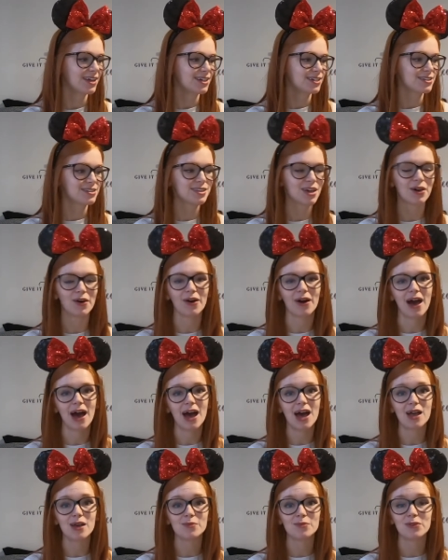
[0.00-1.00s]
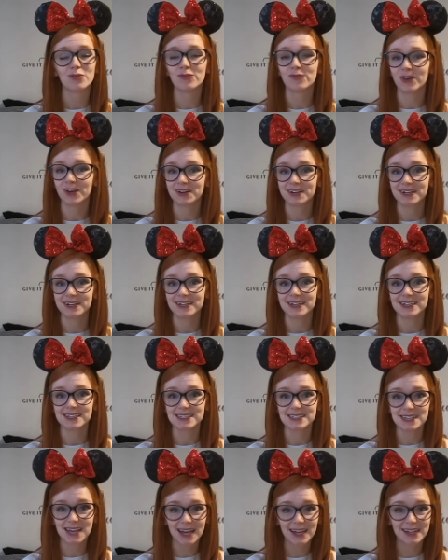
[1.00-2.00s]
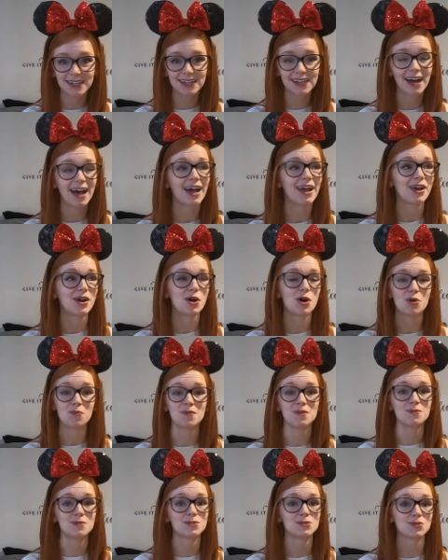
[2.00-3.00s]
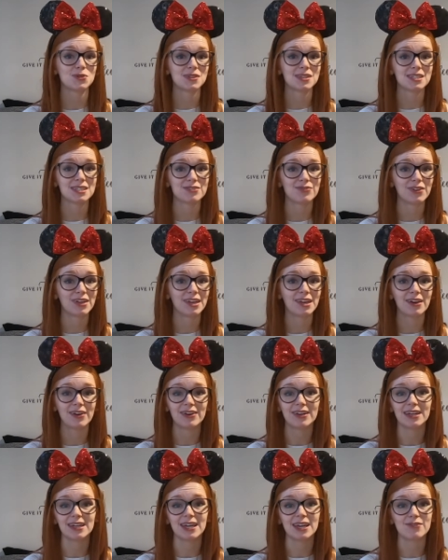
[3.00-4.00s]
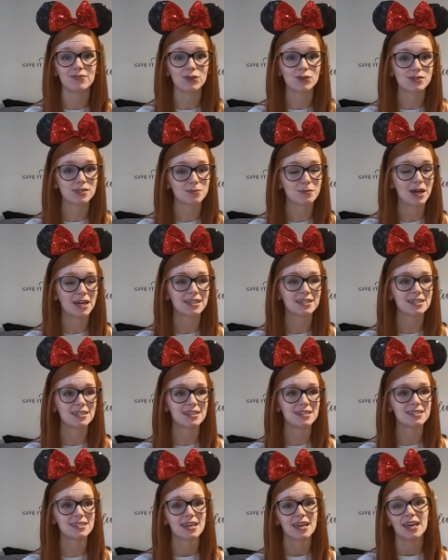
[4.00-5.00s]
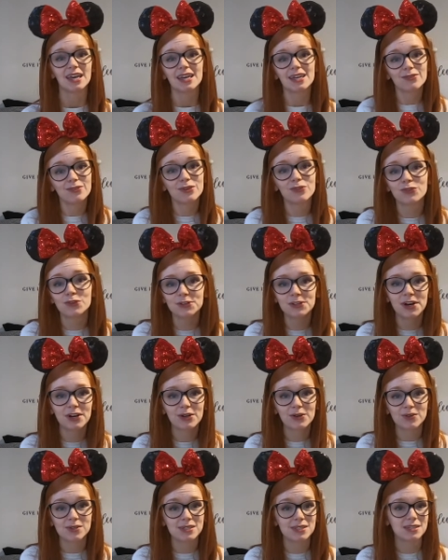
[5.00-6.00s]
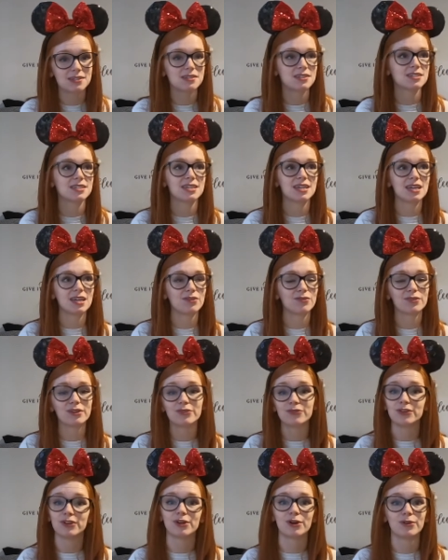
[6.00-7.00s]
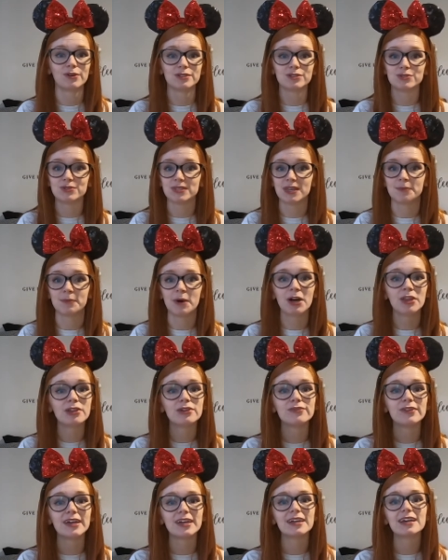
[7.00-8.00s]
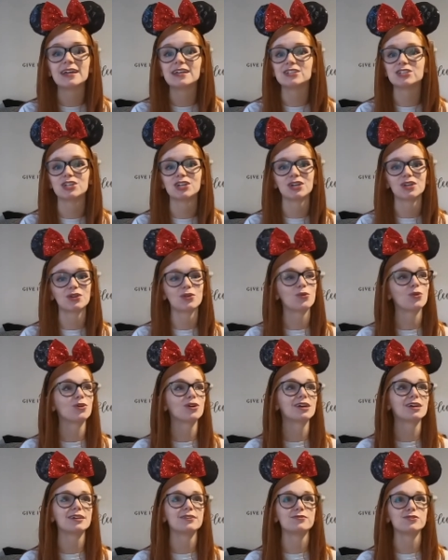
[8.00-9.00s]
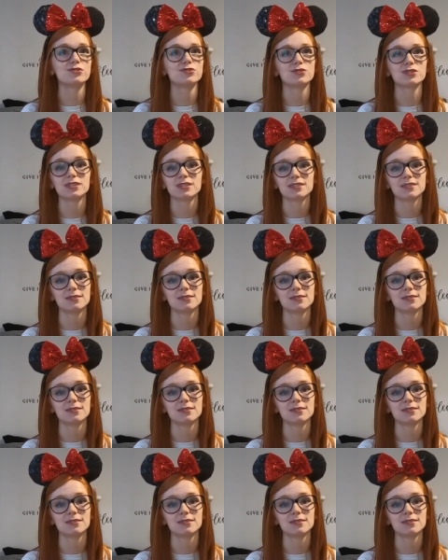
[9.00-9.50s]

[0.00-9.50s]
So I'm very excited. I hope you enjoyed this video and it gave you some ideas. Even if you're not going to Disney, even if you're going to some other vacation, or if you just